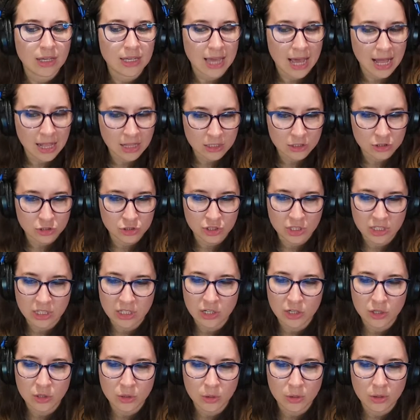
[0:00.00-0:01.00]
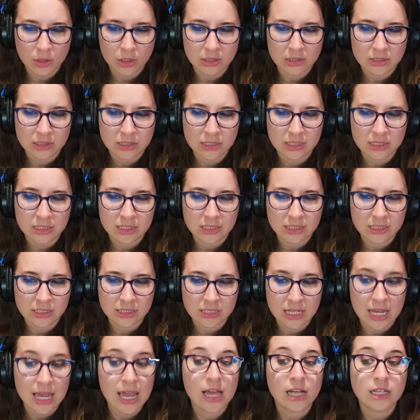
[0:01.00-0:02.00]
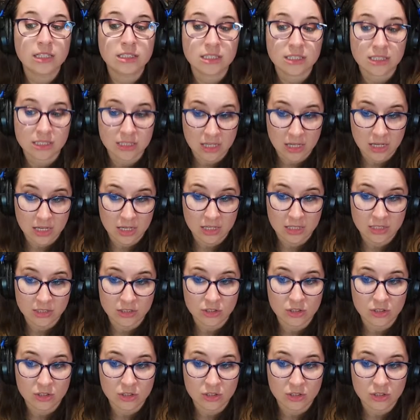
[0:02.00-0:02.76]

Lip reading: Kalashino sand sea